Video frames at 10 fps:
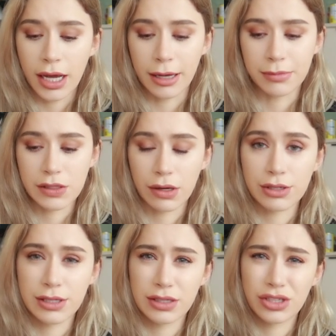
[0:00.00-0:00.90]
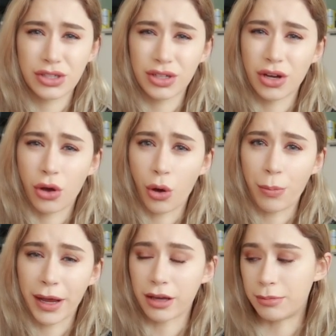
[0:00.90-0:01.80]
So I was gonna
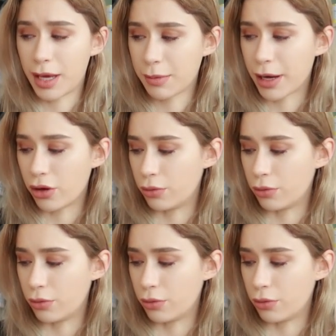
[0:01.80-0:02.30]
hope I could make my